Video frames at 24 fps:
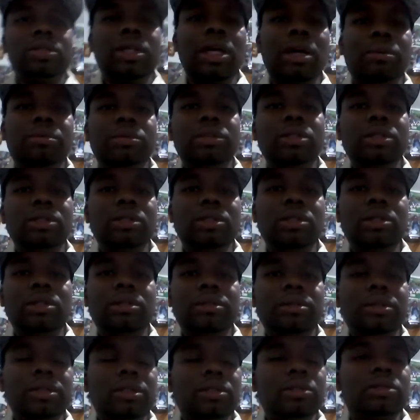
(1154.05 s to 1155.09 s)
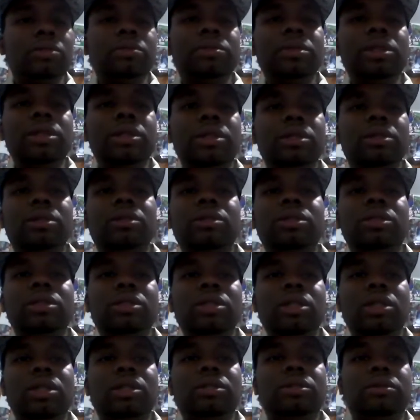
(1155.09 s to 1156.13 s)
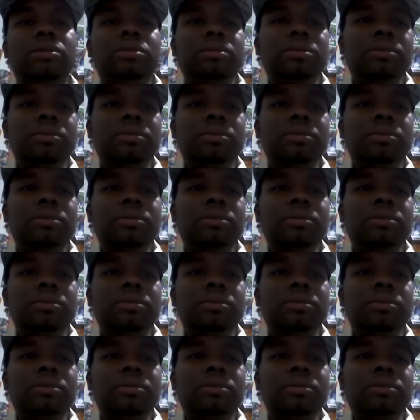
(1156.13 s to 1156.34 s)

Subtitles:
Got me stuttering as well. Shit.